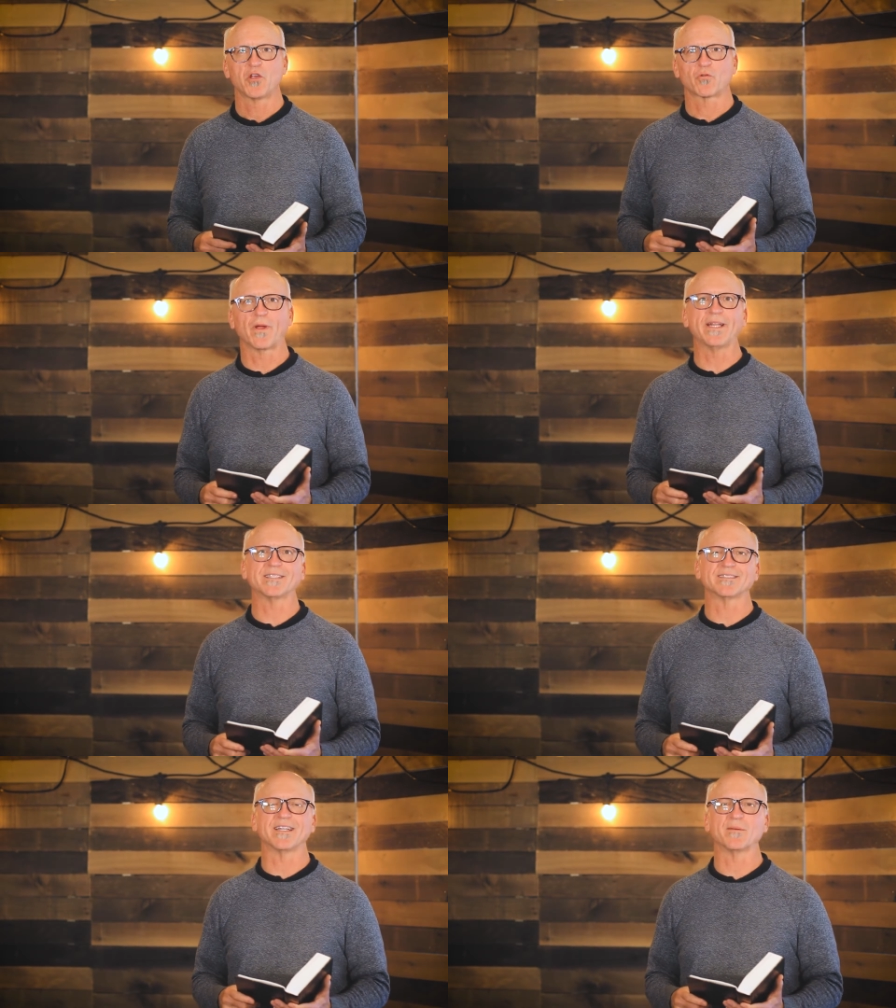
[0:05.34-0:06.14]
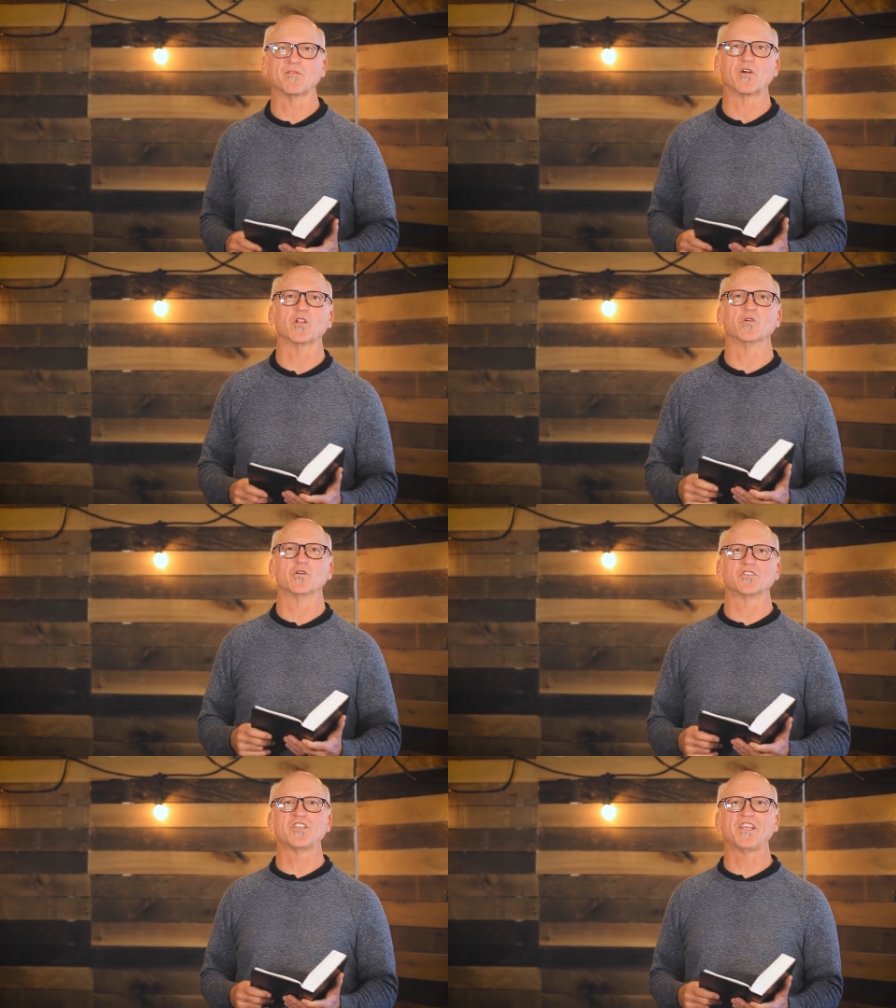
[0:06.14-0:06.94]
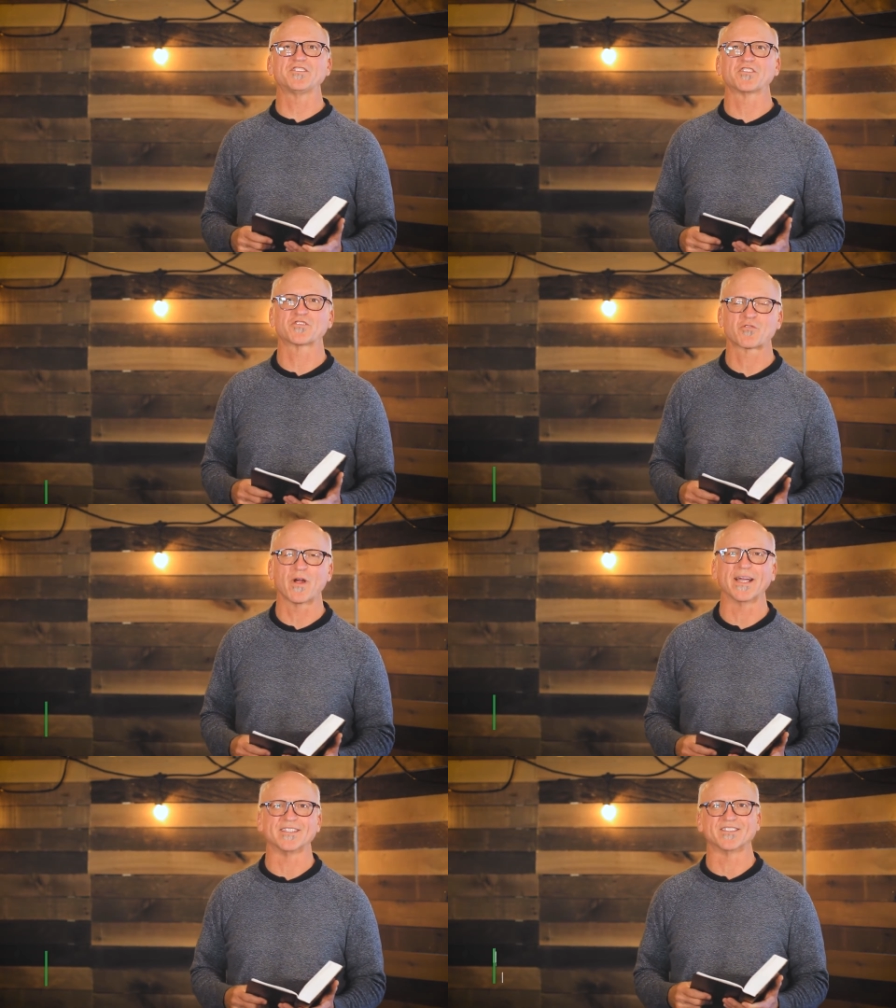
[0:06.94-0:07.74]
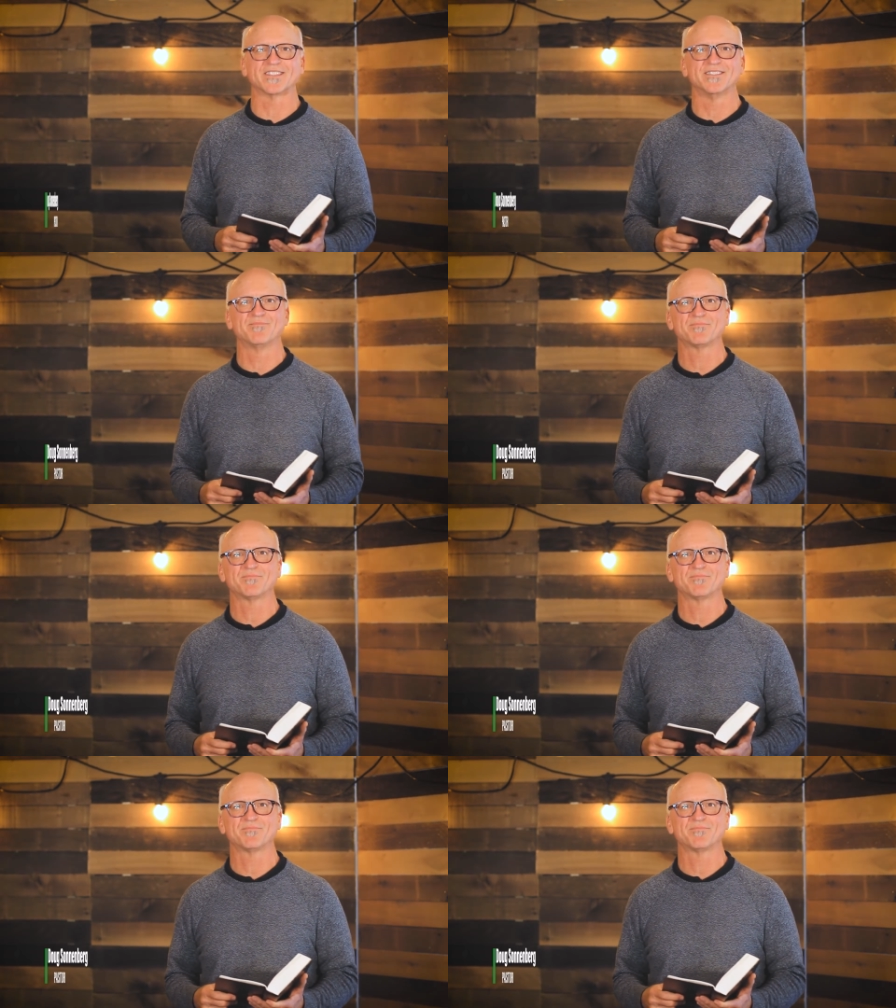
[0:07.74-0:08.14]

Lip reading: Greetings in the name of our Lord Jesus Christ.